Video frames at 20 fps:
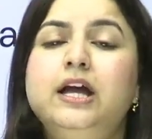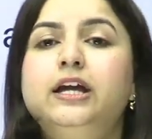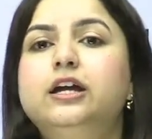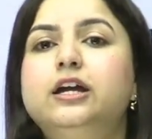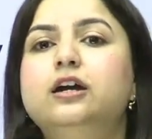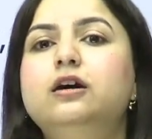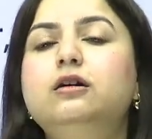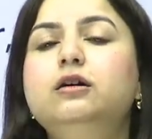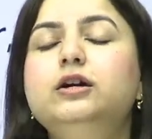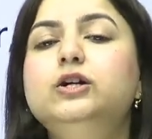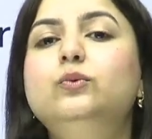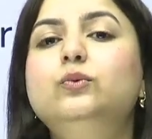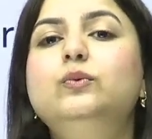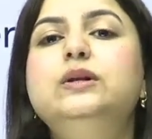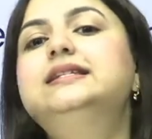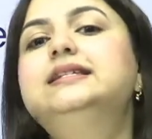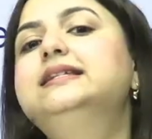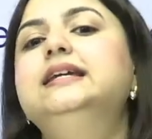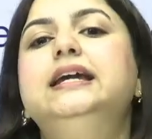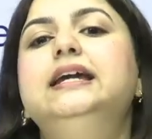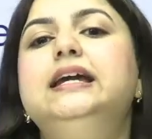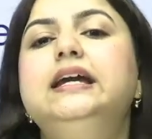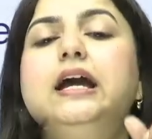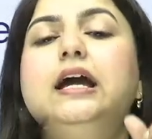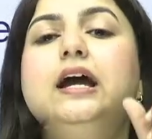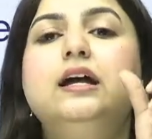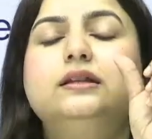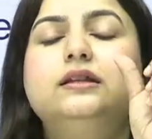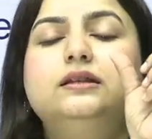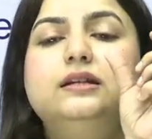Here you will
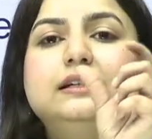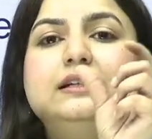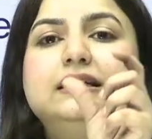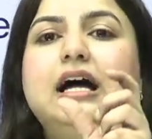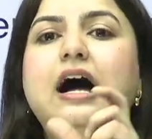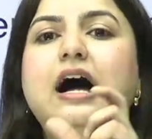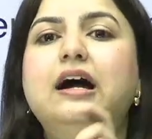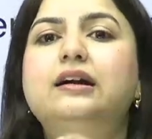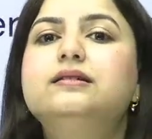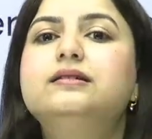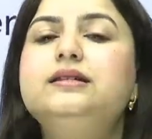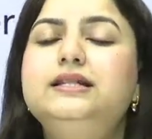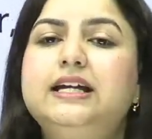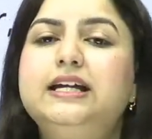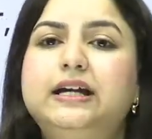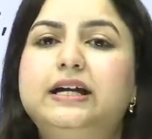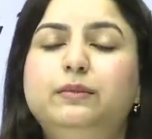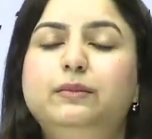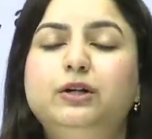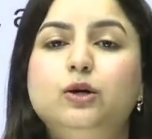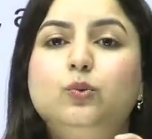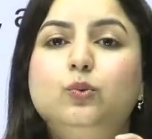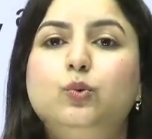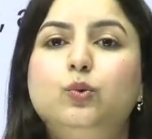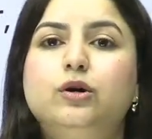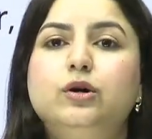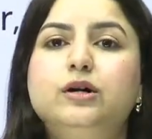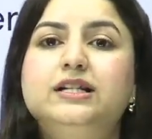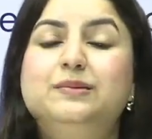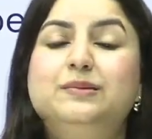see the entire statement of
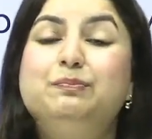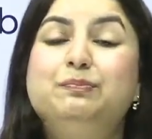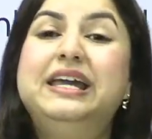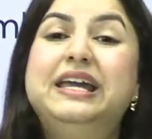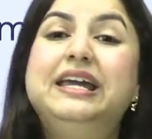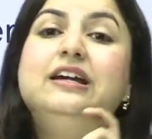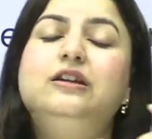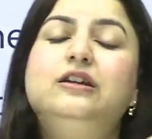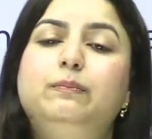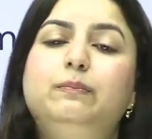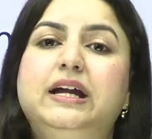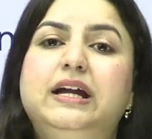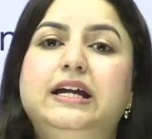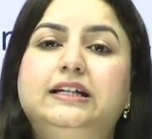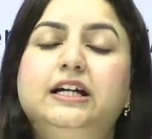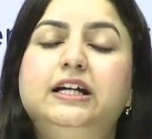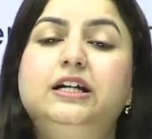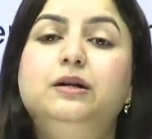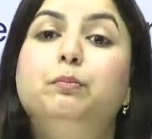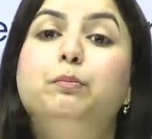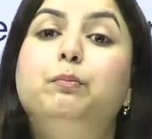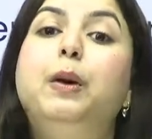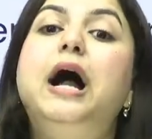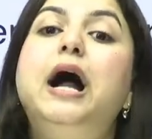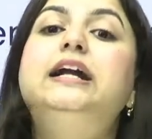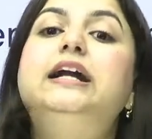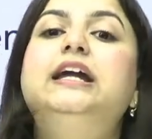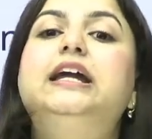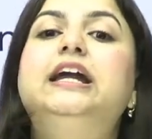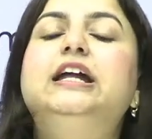words being repeated
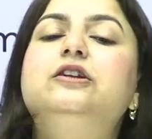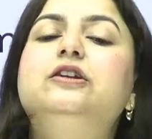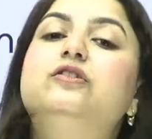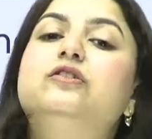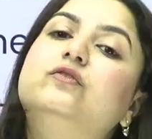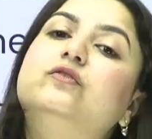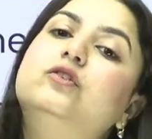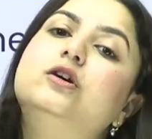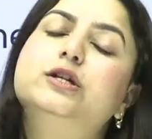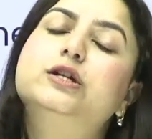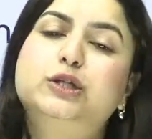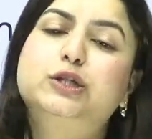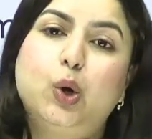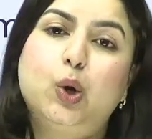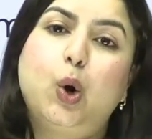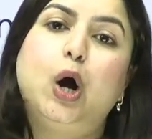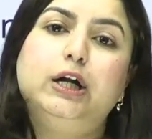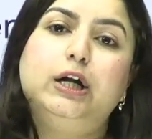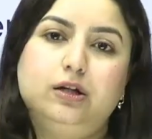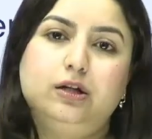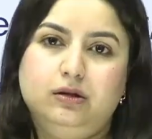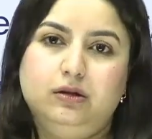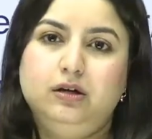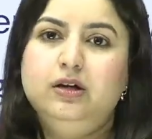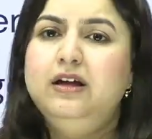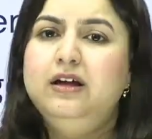but in reverse order.